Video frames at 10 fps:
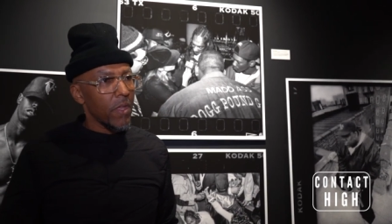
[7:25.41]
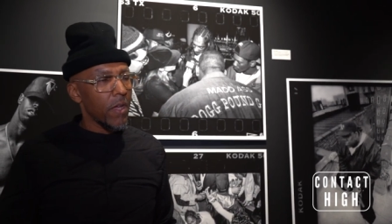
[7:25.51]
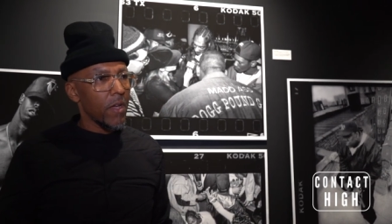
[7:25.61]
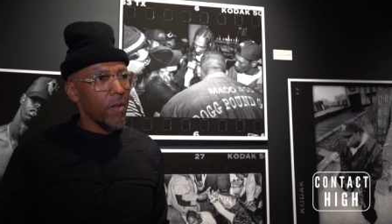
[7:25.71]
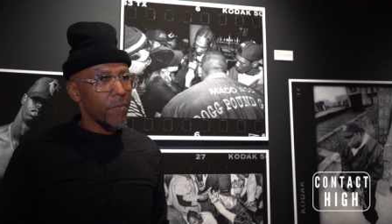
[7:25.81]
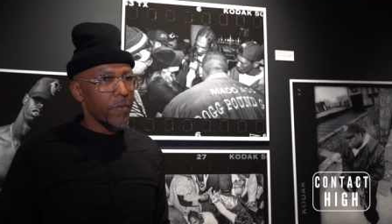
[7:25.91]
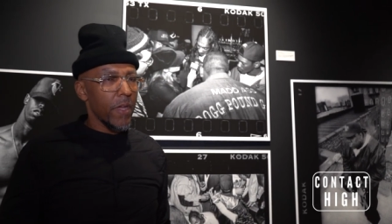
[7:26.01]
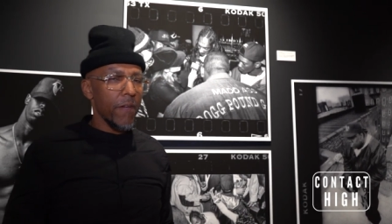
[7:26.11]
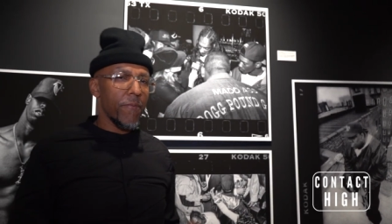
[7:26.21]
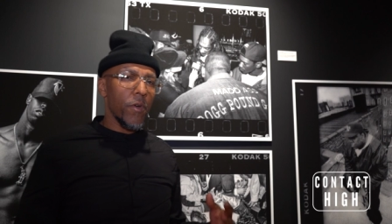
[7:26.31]

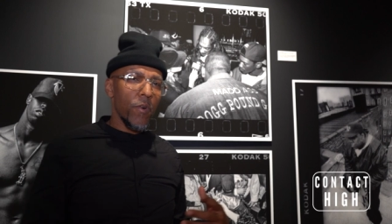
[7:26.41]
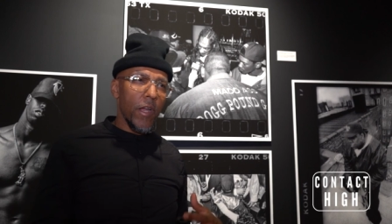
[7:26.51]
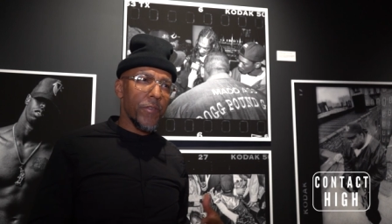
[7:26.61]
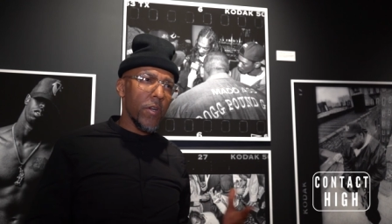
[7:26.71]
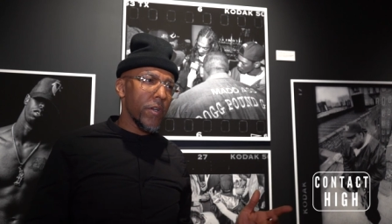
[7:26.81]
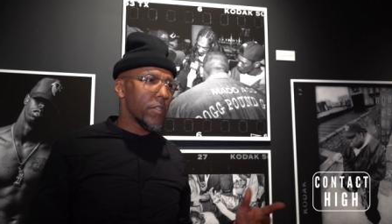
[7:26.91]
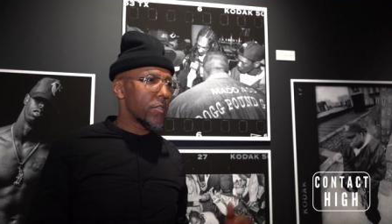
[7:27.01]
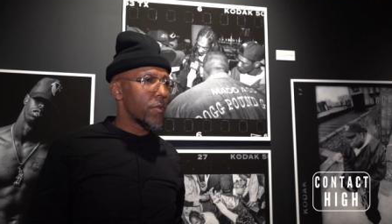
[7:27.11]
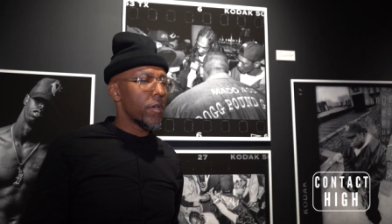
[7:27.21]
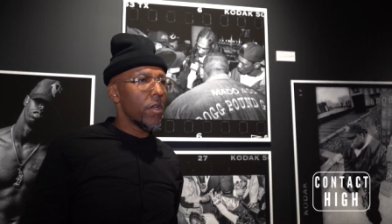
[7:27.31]
I photographed her in the
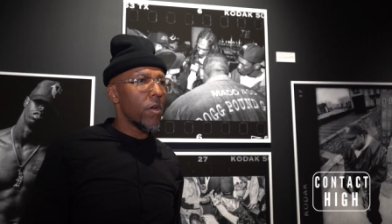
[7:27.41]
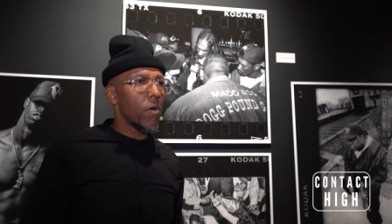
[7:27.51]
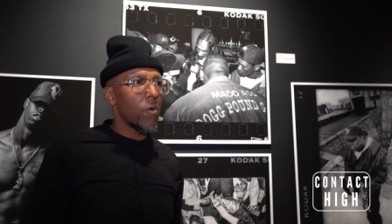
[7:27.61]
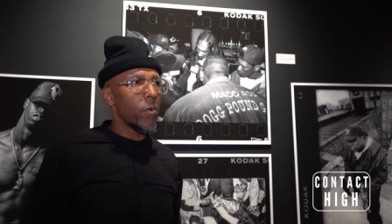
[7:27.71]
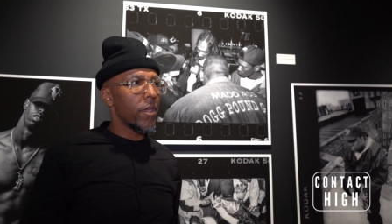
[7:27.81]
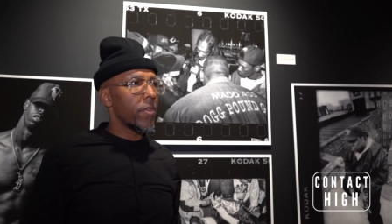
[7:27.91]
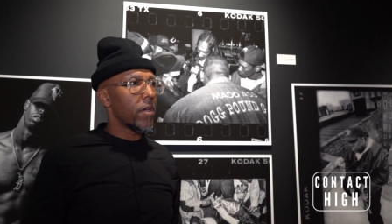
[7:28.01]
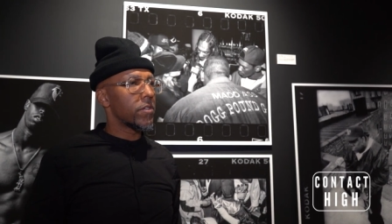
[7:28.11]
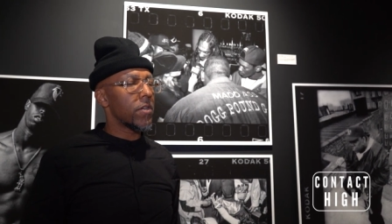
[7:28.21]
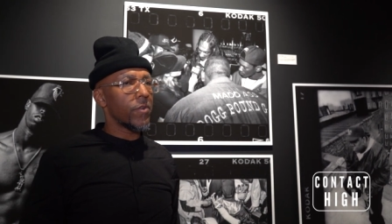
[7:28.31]
studio with
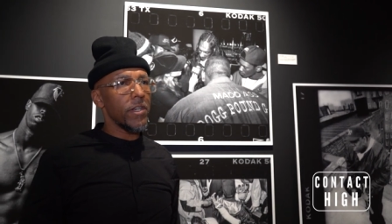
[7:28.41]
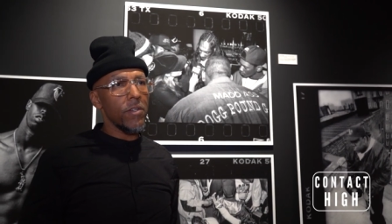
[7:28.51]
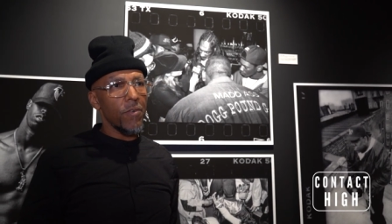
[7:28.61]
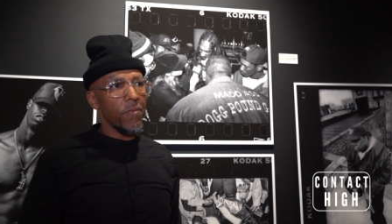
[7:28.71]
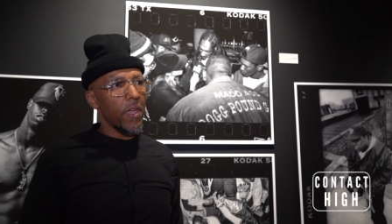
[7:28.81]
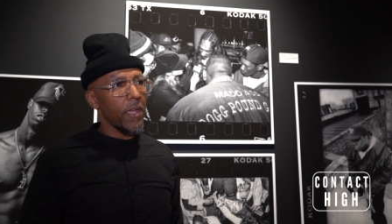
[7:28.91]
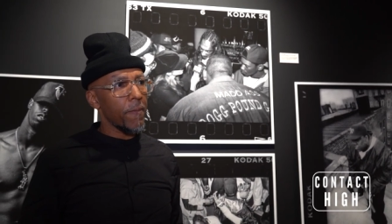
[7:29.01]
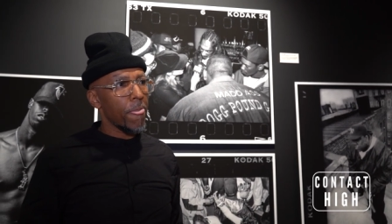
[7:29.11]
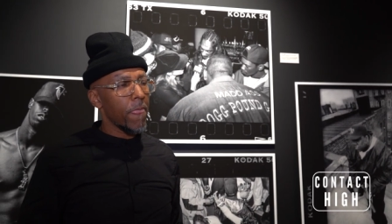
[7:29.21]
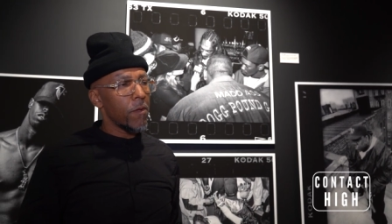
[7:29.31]
Tony Dofat,